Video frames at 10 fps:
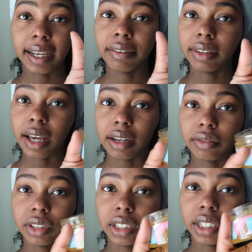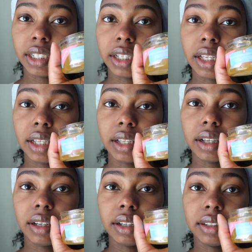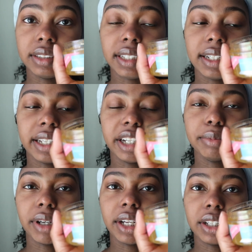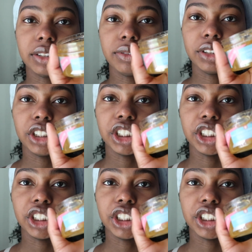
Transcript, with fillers: They have a lot of good skincare products for